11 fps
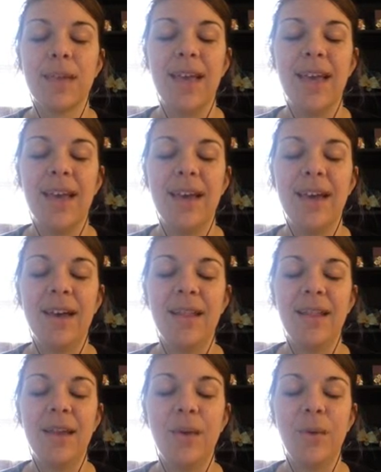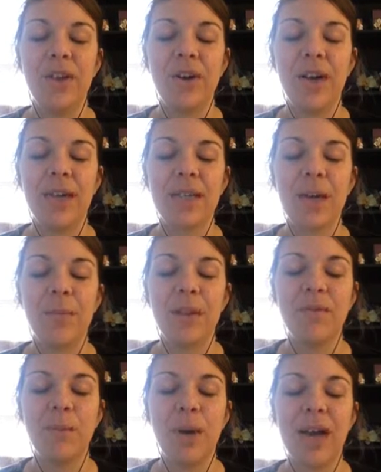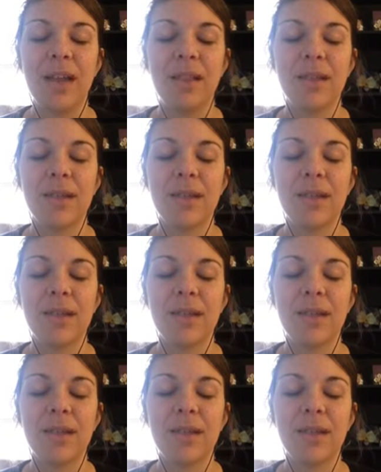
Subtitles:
And then with your next couple of breaths,